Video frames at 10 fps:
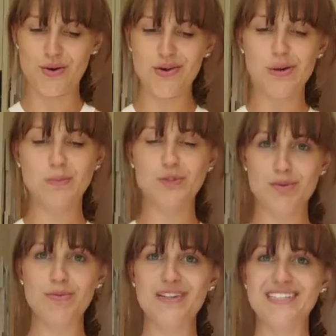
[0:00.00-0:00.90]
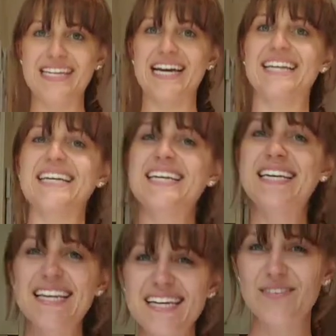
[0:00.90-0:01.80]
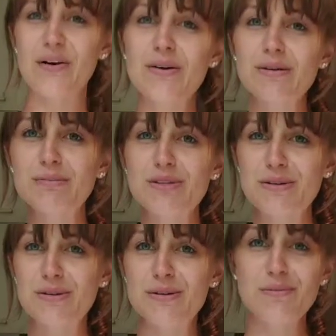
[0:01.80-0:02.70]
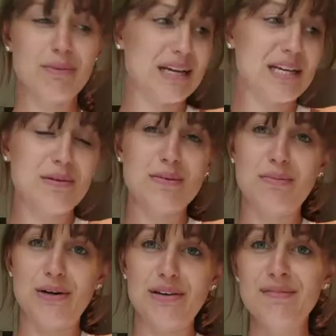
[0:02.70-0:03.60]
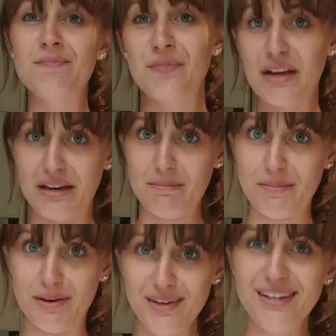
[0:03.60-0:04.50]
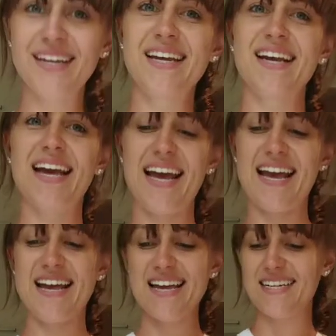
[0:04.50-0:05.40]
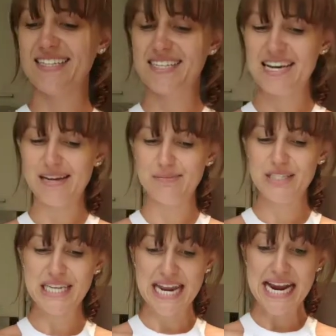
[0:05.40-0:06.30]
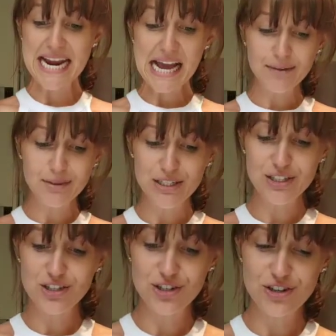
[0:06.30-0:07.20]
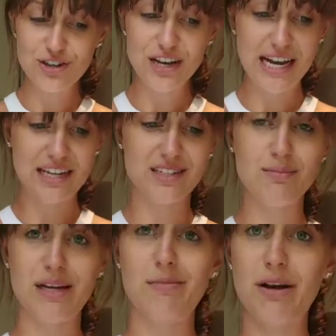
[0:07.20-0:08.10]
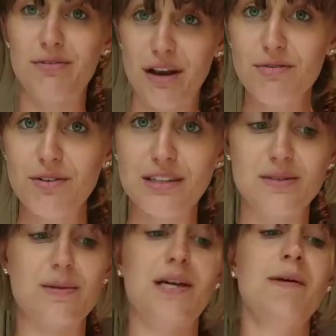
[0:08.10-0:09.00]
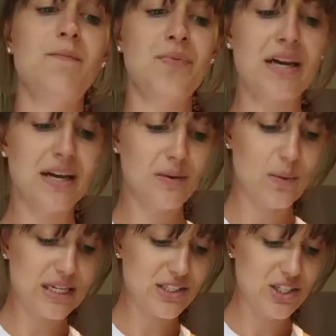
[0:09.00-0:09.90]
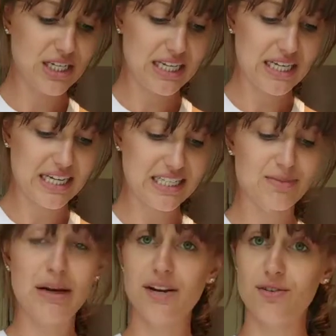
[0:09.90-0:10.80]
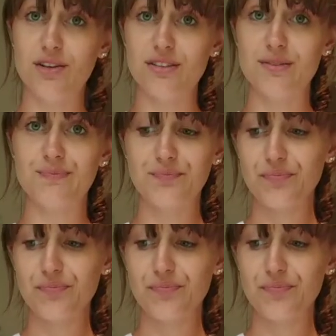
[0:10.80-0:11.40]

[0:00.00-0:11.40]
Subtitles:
I'm super excited. Welcome to Baking with Mon. I'm Mon, and today I'm going to show you how to make my favorite recipe, which is macarons.